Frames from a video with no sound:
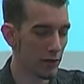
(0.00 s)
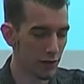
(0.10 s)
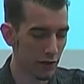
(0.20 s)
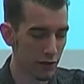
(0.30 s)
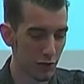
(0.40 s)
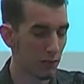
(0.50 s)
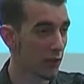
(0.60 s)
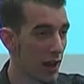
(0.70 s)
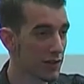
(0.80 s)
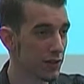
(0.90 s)
They're
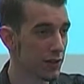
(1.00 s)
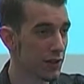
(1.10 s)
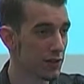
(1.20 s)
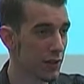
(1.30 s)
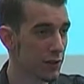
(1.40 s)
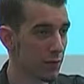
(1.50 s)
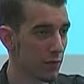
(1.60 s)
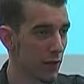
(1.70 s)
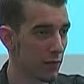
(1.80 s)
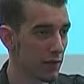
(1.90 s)
surprisingly
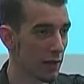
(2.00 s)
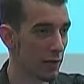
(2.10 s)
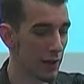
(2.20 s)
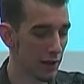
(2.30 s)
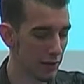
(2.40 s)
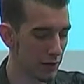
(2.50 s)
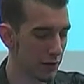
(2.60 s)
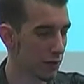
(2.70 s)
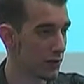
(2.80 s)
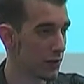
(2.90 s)
accessible when they find out that
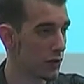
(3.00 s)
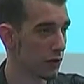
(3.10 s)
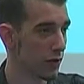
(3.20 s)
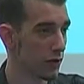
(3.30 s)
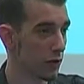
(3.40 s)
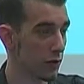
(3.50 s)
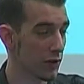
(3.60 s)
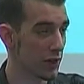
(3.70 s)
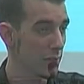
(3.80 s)
you're a constituent and you're the one